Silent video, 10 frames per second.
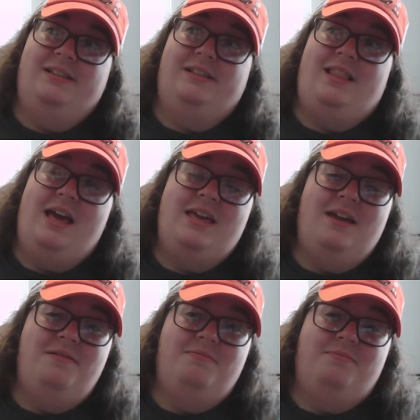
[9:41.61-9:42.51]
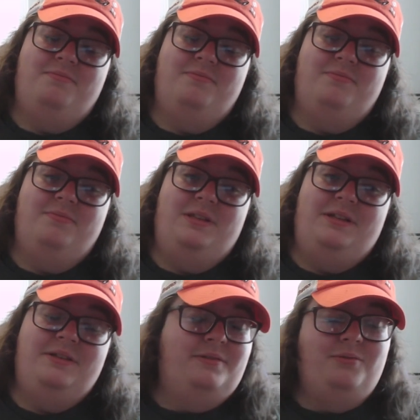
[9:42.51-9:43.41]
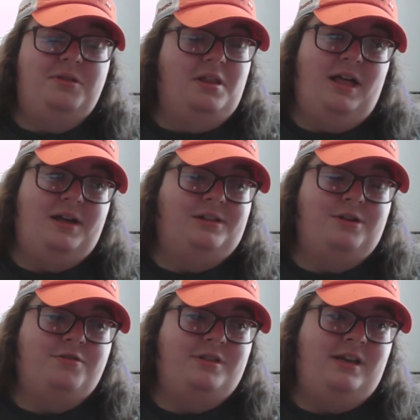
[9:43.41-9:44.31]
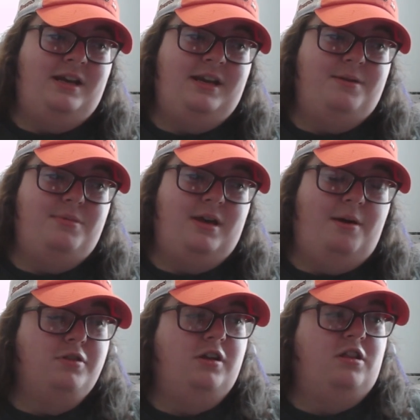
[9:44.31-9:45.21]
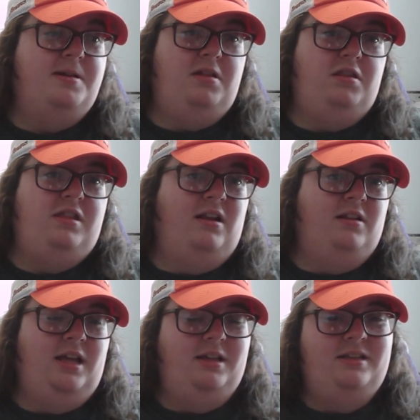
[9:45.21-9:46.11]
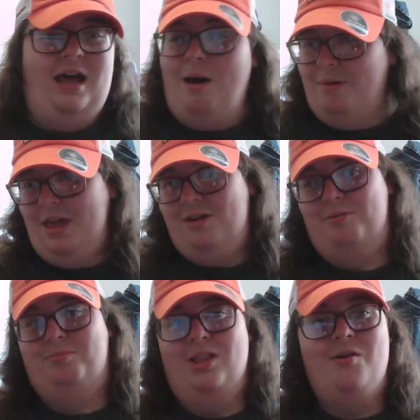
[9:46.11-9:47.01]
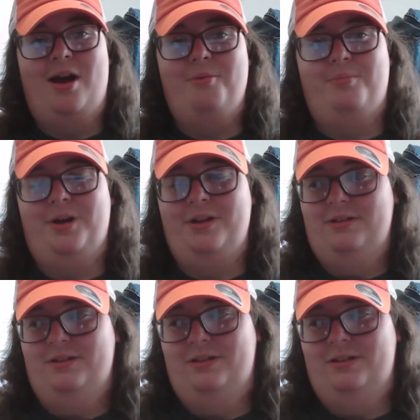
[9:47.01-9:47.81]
that game was a lot closer than it needed to be. I wasn't expecting Seattle to like dominate or blow out, but